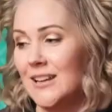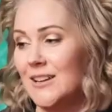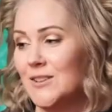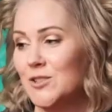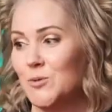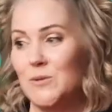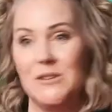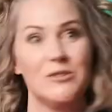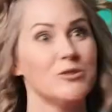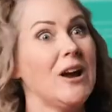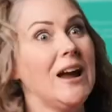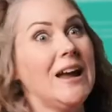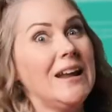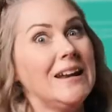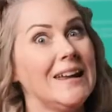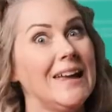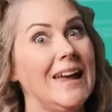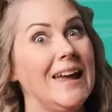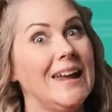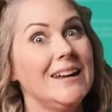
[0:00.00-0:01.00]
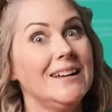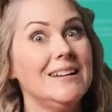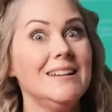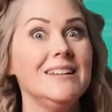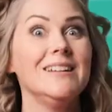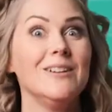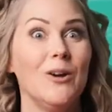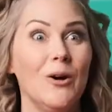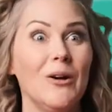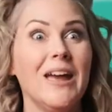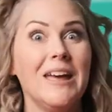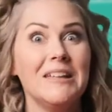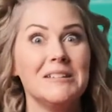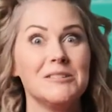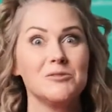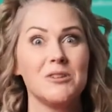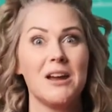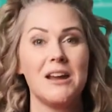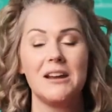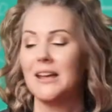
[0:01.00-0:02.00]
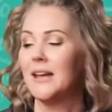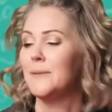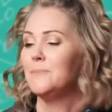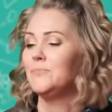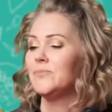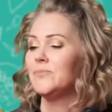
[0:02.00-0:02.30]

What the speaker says: Should we try it again? Okay, let's try it again.